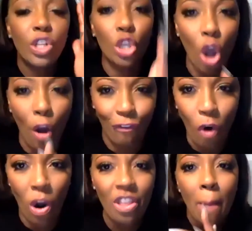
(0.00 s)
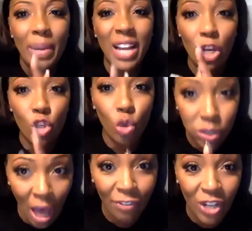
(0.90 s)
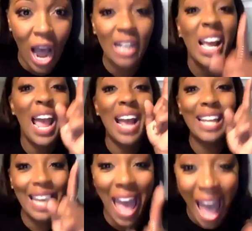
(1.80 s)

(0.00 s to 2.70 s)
to go forth because you love God and He